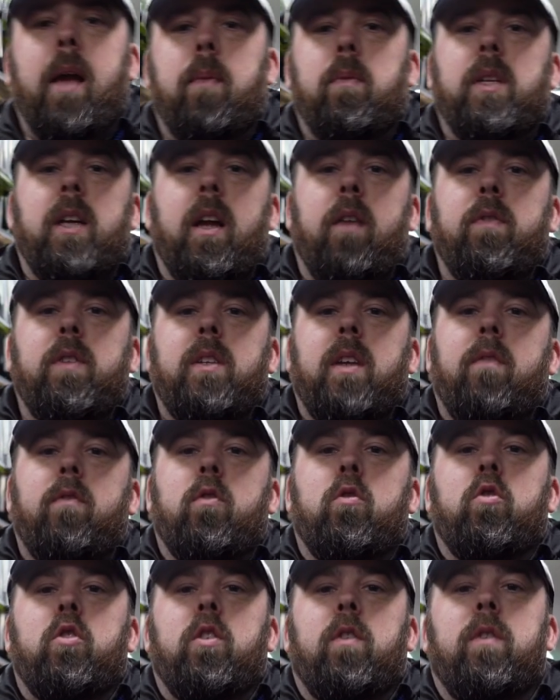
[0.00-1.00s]
be able to get it for
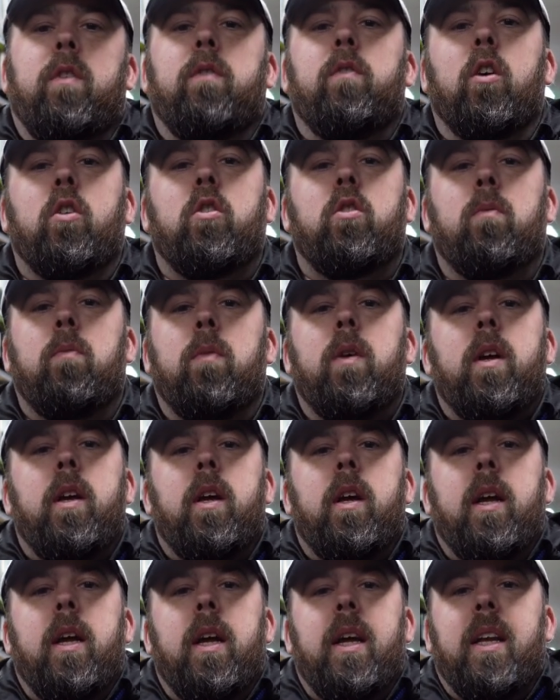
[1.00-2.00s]
700 if you've got some
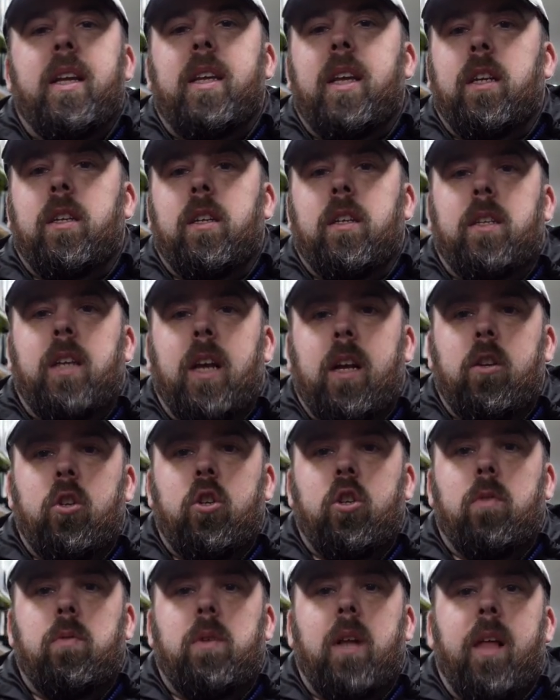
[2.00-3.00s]
decent tackle
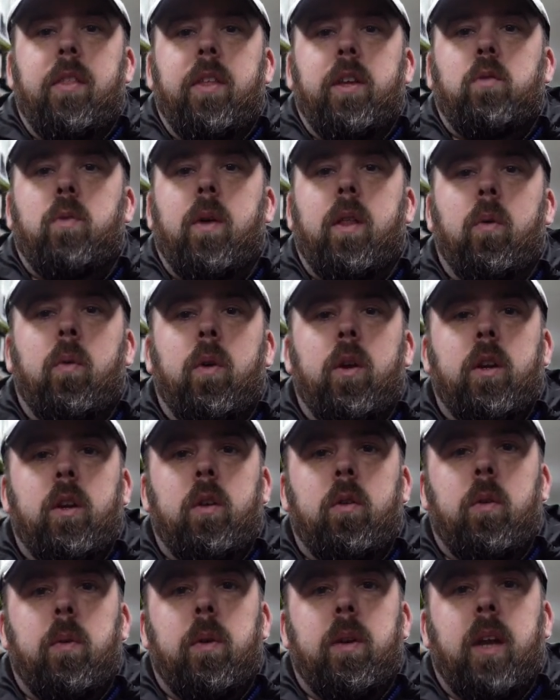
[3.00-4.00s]
shops like this where they want to
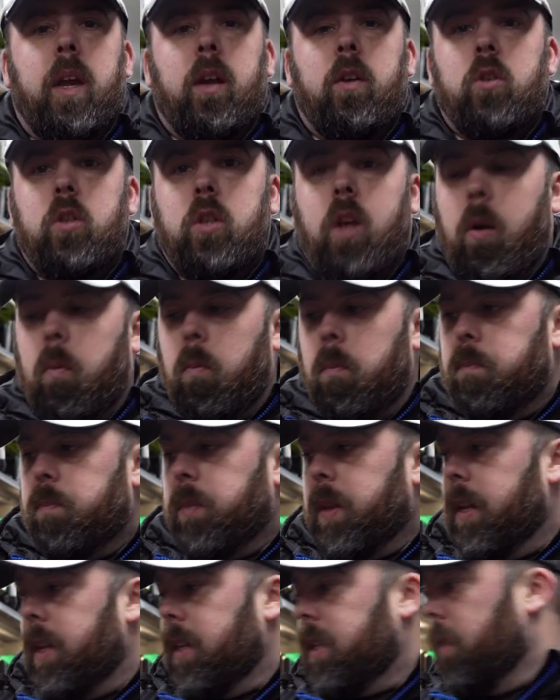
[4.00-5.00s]
do you a deal. So
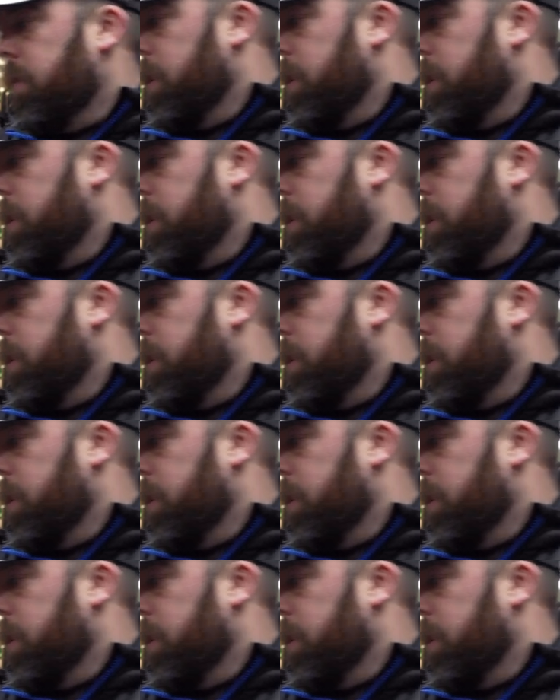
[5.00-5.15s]
let's have